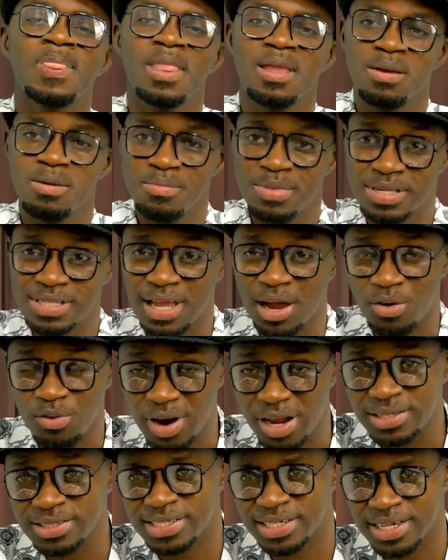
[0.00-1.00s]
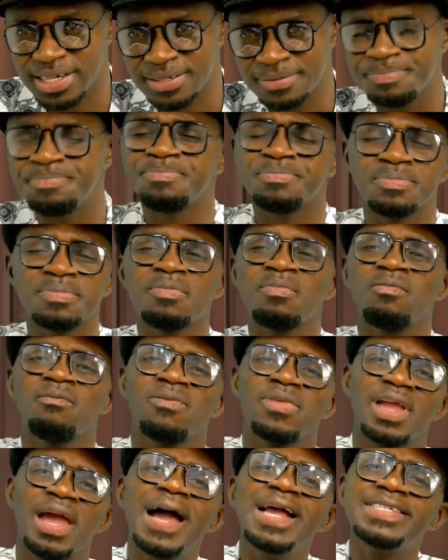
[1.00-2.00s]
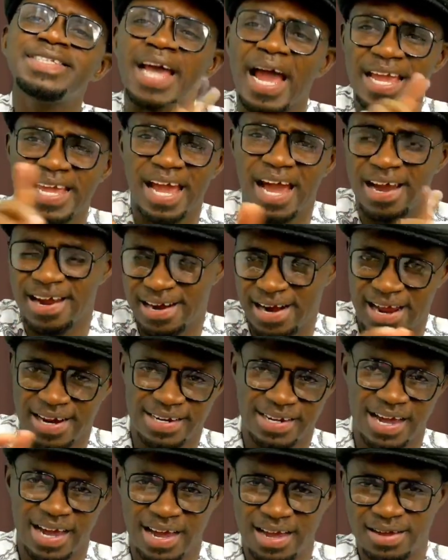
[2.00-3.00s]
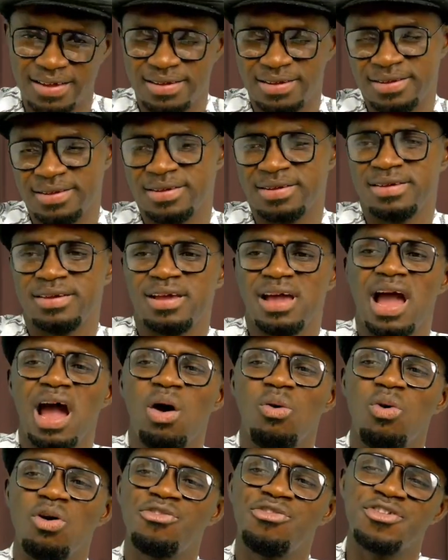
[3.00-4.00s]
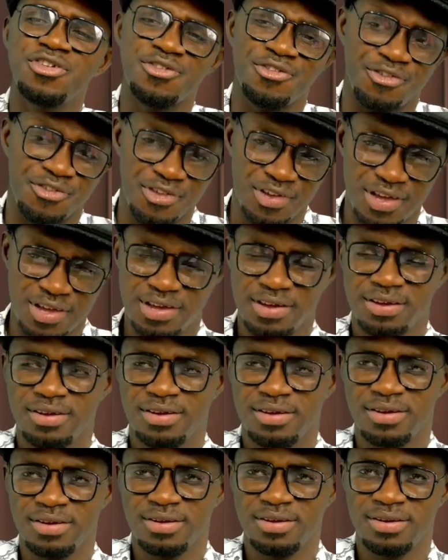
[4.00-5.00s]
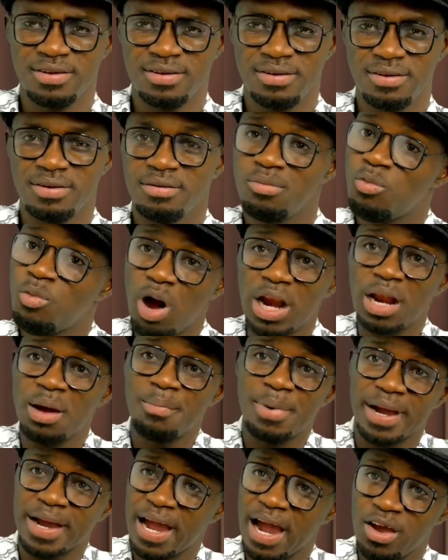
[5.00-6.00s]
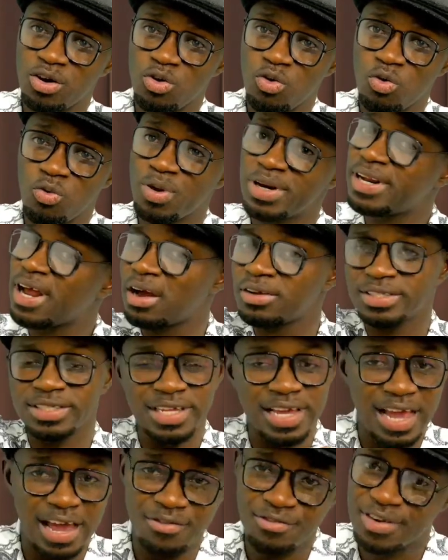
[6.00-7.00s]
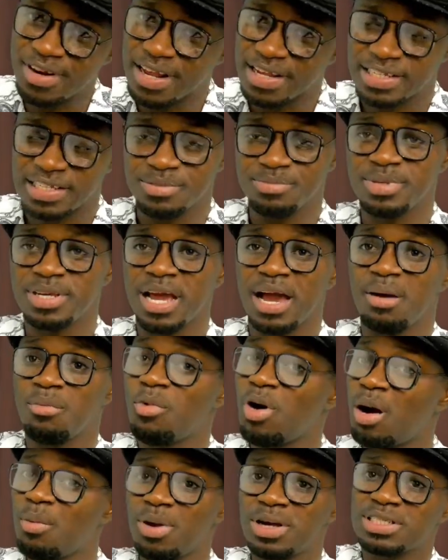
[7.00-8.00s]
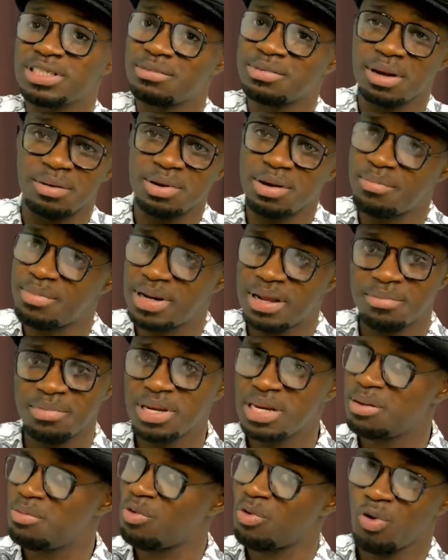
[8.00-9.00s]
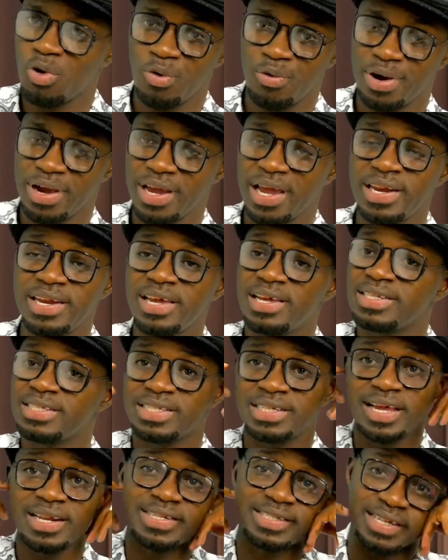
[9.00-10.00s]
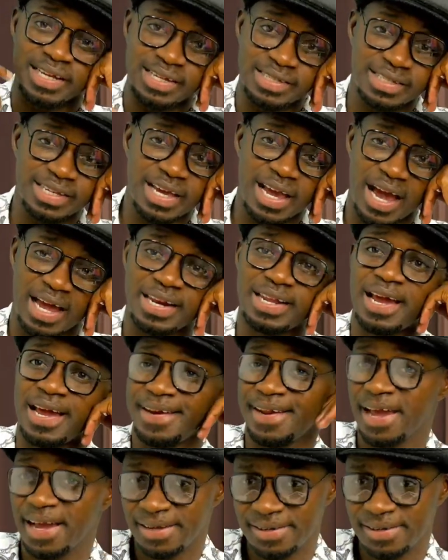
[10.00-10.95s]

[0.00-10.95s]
Mr. Cranton. Ejai Agradaa awa free mo na be kan yo without evidence bia mo amasem na be de minim ho hwe ye de tietie se ya ni ada